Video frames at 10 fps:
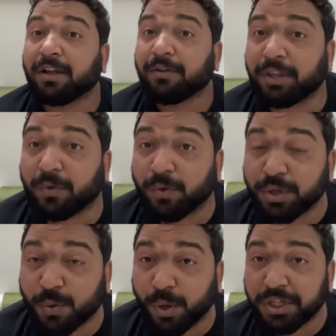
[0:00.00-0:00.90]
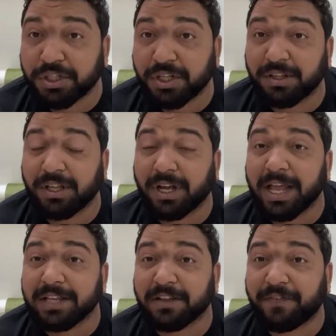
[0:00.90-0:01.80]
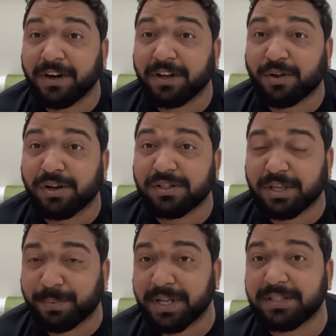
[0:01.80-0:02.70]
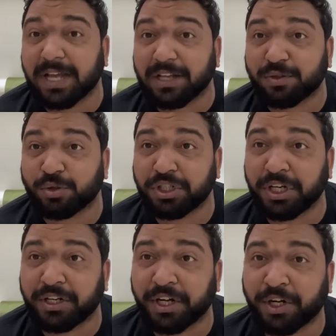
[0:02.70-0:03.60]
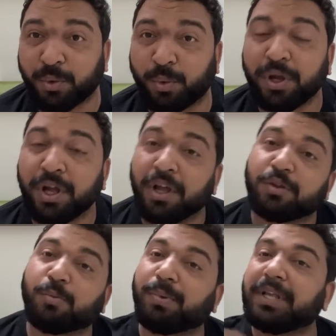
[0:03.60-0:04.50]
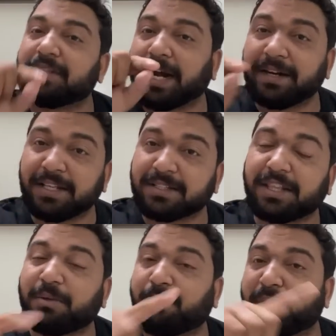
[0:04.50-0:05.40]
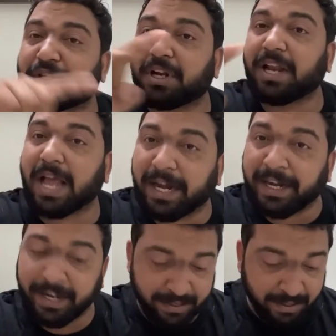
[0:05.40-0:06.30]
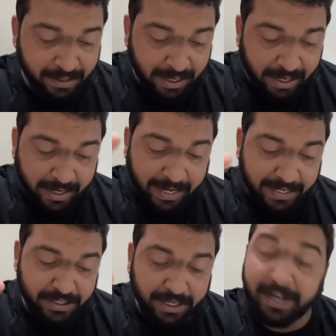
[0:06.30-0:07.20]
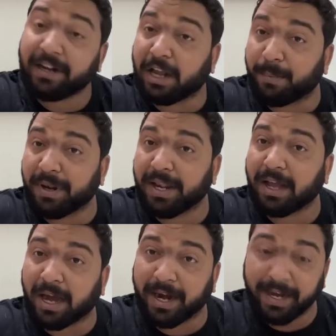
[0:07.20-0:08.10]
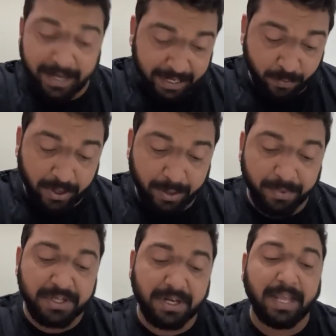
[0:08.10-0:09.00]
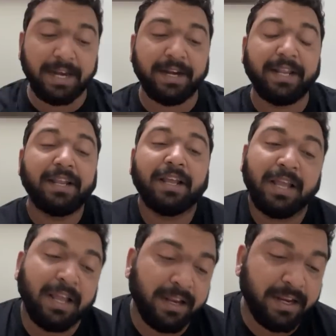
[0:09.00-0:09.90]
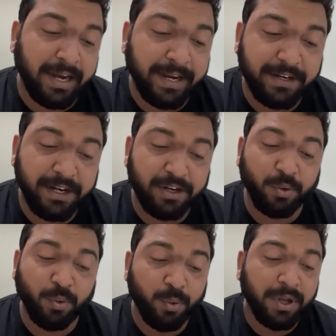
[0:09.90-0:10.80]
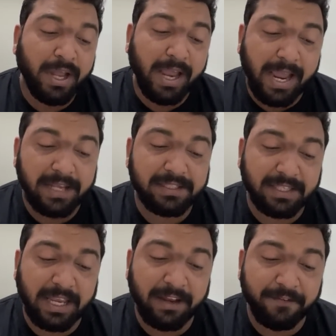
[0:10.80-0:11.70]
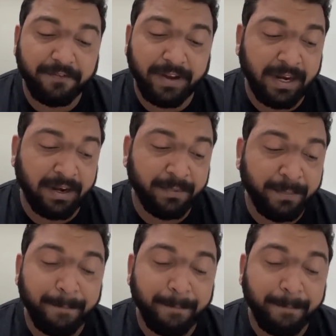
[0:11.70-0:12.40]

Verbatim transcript: There was a question, the SFL concept is associated to. So please write this thing, Michael Halliday, H-A-L-L-I-D-A-Y, Michael Halliday connected to SFL